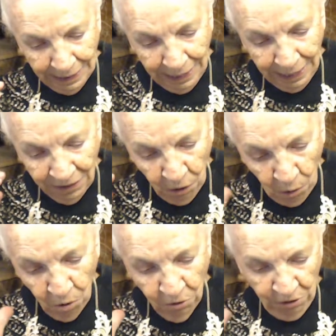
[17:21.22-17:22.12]
and the
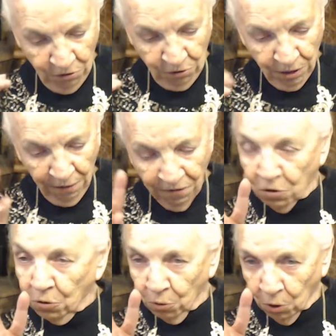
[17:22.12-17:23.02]
oldest of the
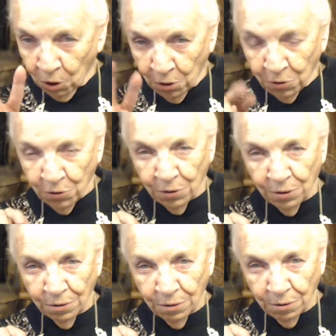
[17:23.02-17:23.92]
two girls
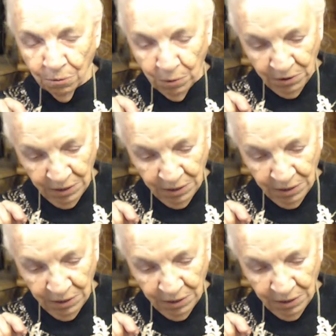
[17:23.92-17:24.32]
was